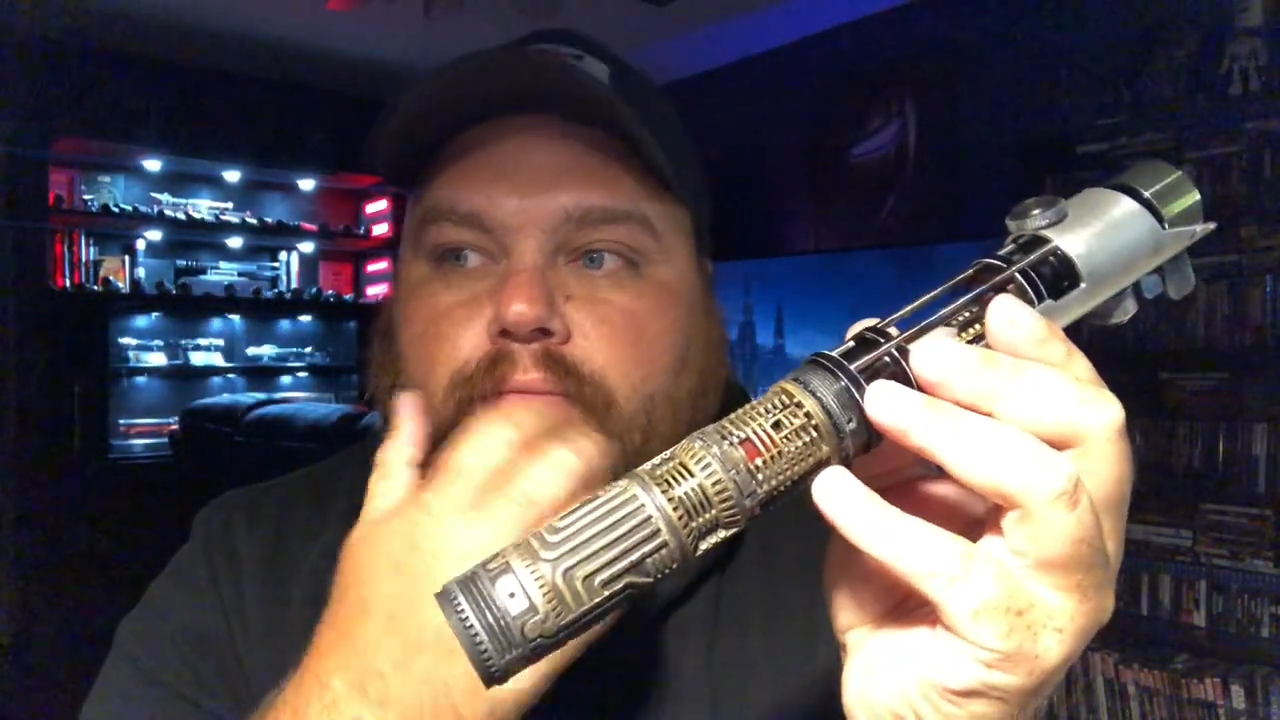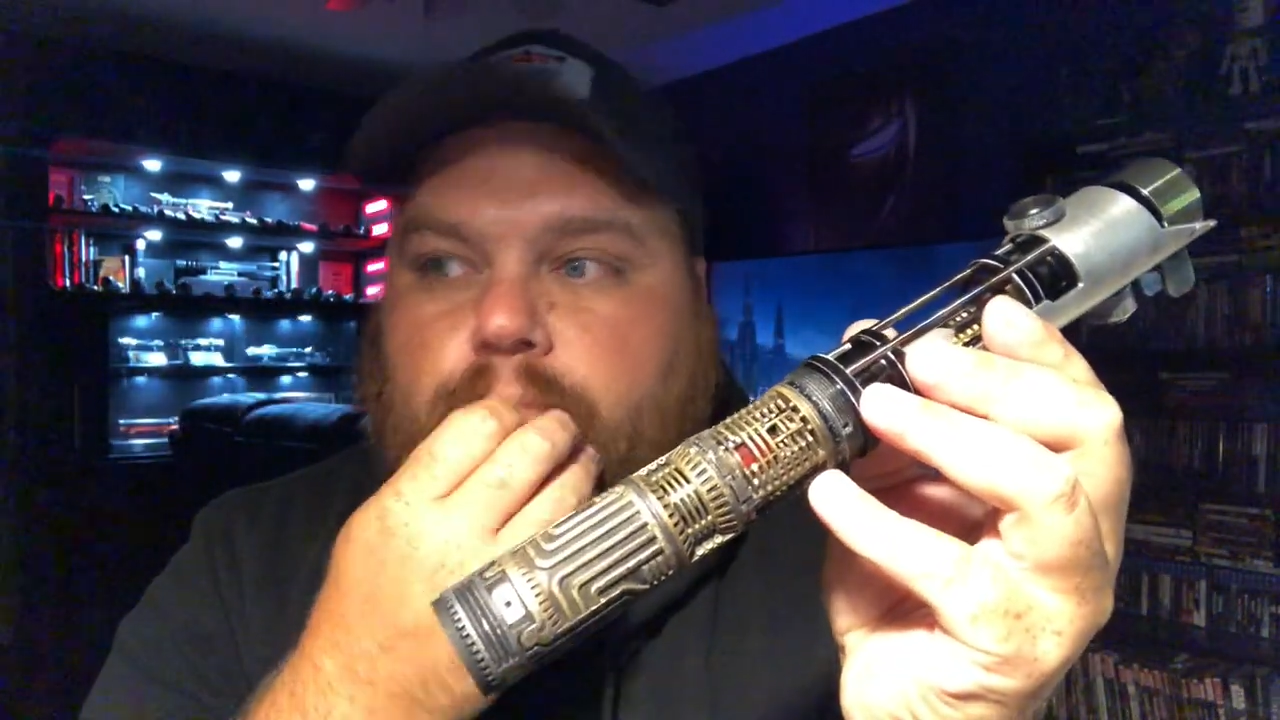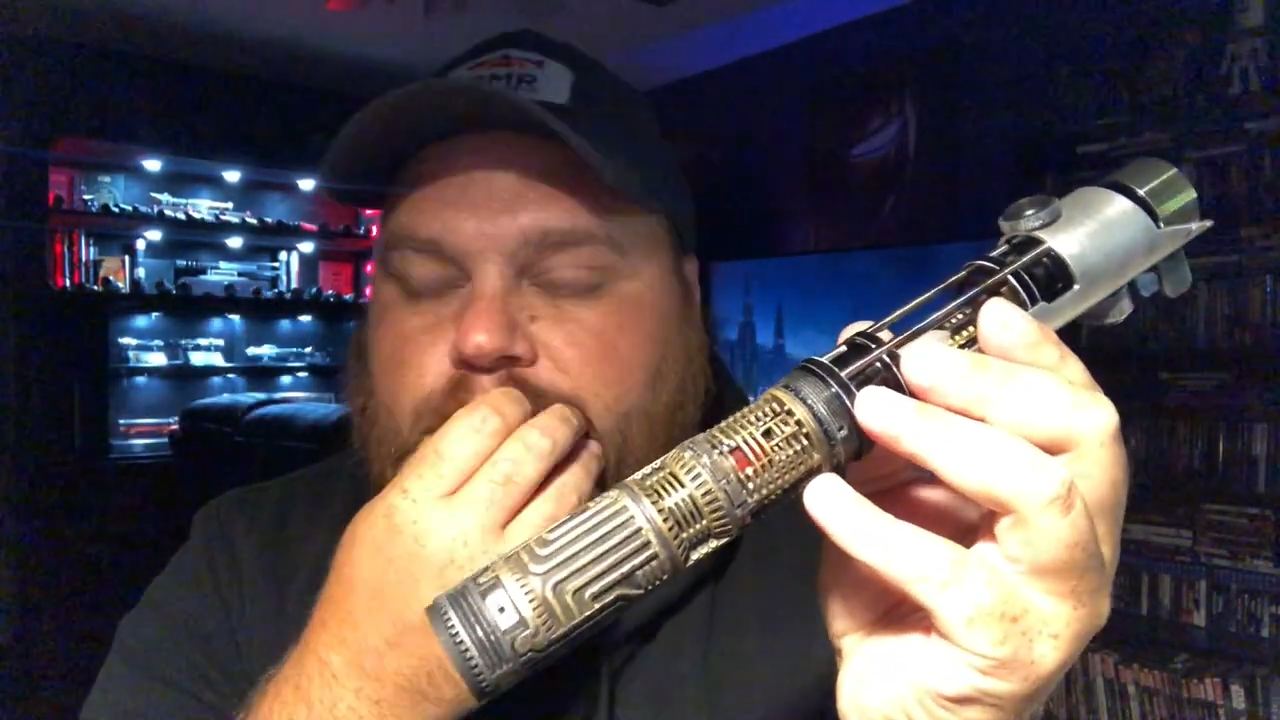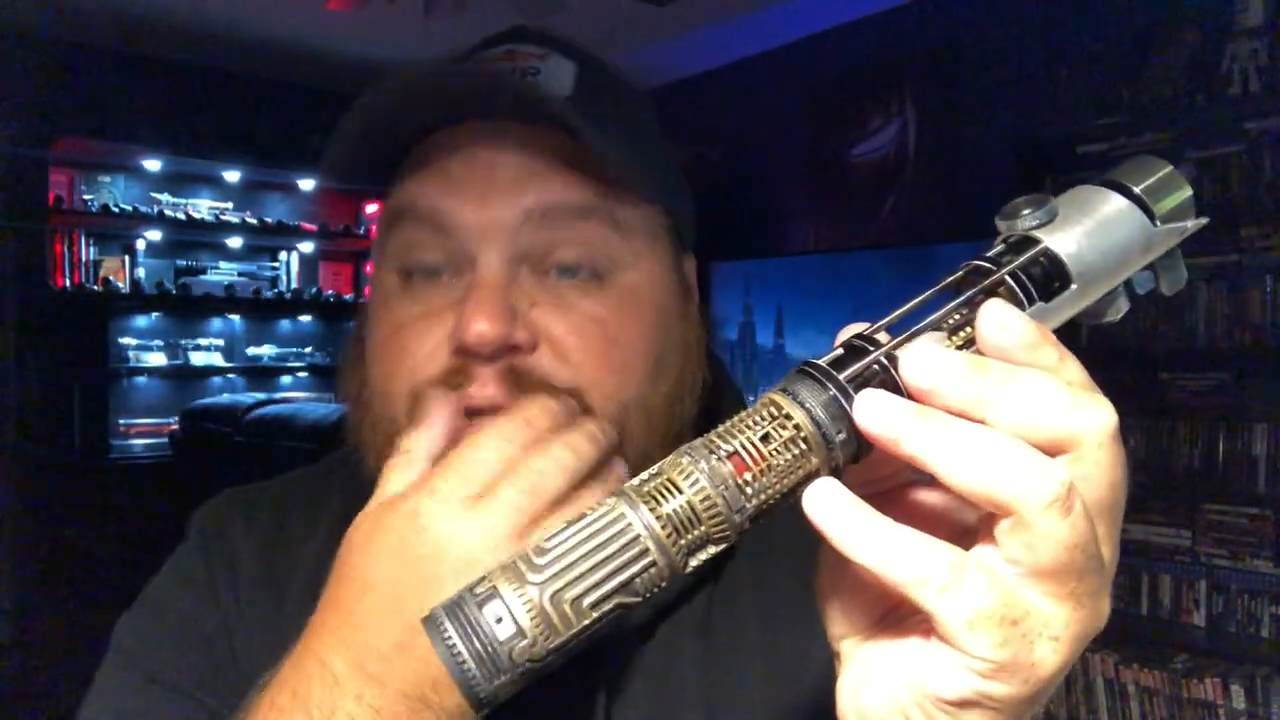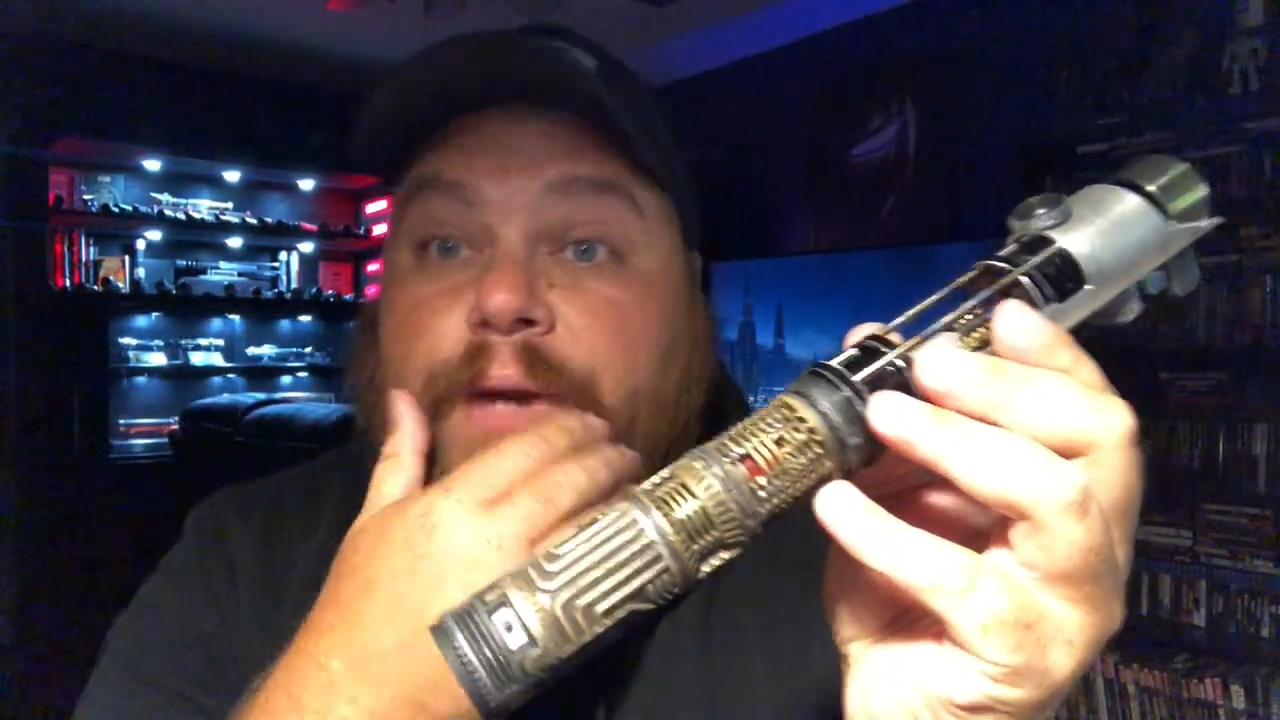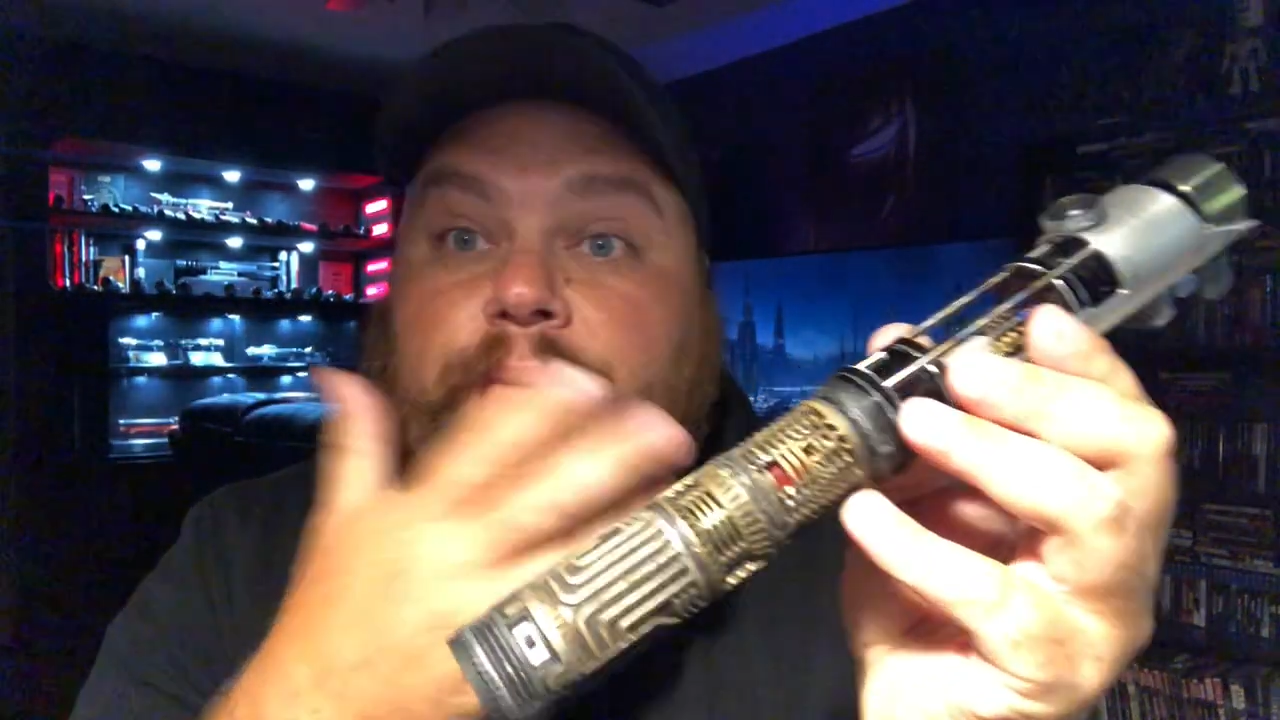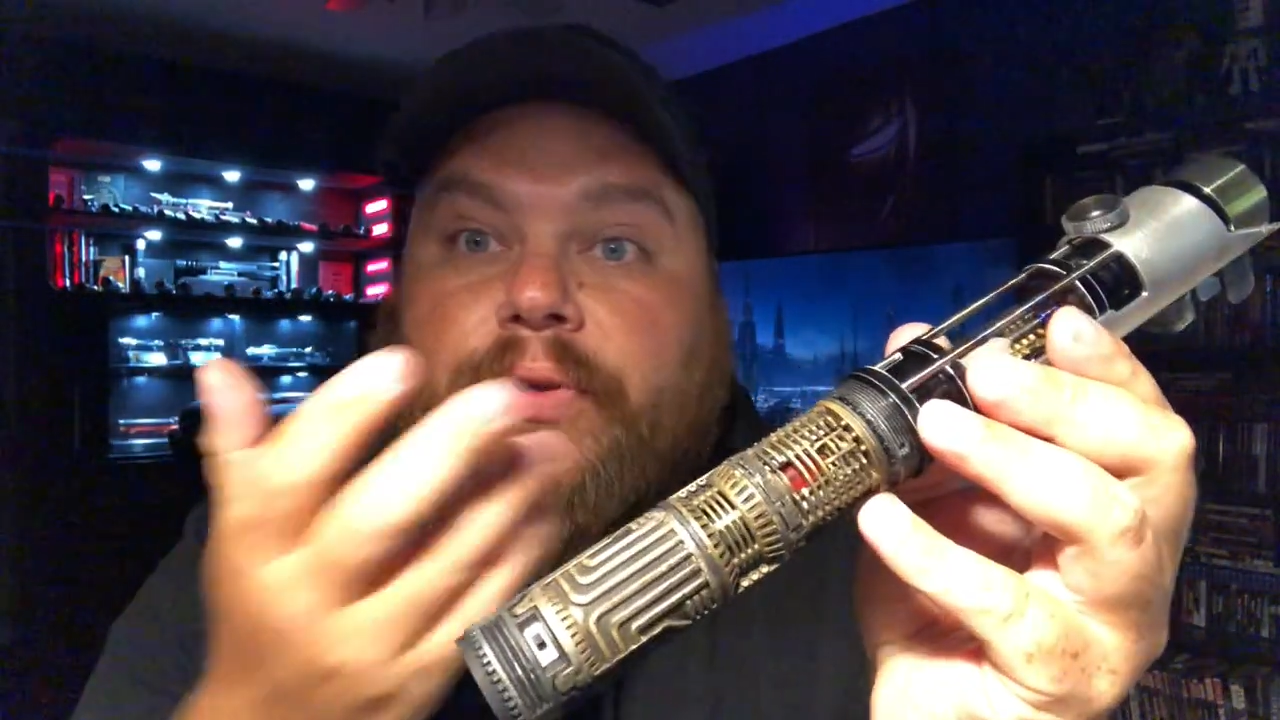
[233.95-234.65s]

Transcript: when Jeremy